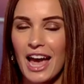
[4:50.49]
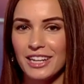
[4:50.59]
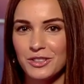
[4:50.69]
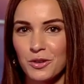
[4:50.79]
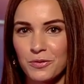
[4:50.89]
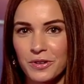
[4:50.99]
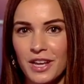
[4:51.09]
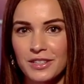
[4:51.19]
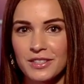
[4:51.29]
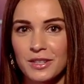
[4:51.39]
And don't
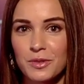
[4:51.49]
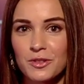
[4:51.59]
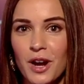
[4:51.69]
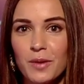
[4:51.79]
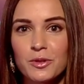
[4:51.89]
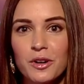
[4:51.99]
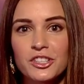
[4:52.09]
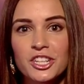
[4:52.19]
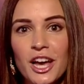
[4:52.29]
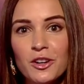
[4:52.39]
forget to subscribe to our
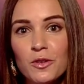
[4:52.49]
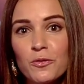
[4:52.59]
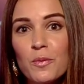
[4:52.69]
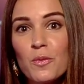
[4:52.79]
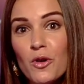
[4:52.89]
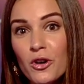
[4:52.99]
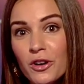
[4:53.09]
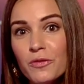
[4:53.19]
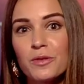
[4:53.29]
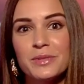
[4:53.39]
channel for
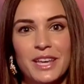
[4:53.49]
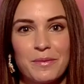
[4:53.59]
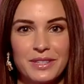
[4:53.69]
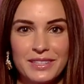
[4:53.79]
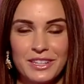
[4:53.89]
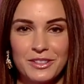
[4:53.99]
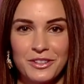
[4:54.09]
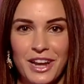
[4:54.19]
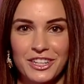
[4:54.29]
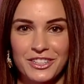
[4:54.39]
more from CNBC
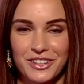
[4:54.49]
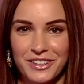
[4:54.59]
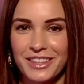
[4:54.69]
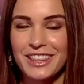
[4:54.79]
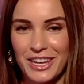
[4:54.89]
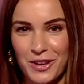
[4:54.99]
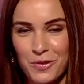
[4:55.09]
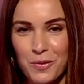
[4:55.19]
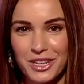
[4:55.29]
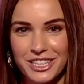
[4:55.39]
International. Thank you
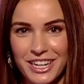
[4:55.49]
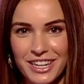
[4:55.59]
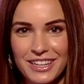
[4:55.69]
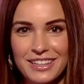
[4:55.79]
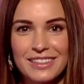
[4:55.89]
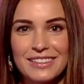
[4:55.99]
for watching.